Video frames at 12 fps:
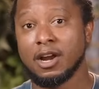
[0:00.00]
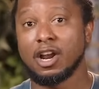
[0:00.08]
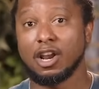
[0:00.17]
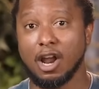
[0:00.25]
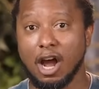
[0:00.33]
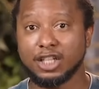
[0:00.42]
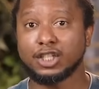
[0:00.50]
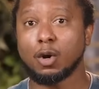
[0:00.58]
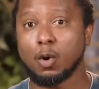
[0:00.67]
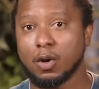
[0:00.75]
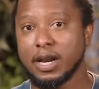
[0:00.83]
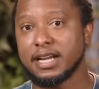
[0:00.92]
Larger
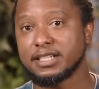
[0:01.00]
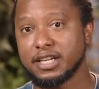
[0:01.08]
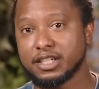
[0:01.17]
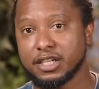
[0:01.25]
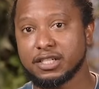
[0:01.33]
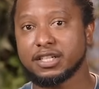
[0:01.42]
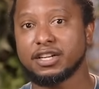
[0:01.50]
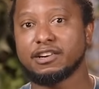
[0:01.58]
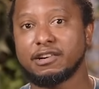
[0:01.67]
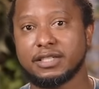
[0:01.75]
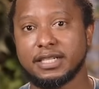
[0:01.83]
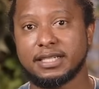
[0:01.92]
organization
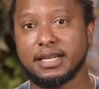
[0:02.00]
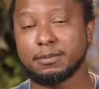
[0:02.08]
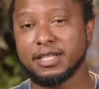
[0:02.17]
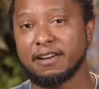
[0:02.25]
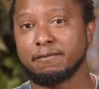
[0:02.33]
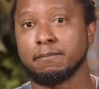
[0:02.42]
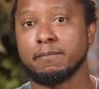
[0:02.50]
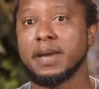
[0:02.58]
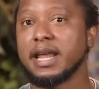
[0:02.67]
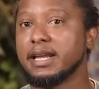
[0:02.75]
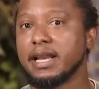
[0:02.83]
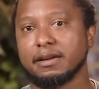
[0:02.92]
security teams have
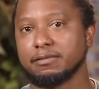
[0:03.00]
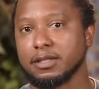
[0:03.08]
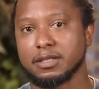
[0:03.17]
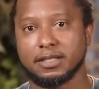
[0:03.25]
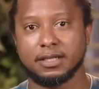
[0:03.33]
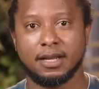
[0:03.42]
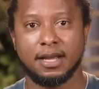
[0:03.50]
many levels,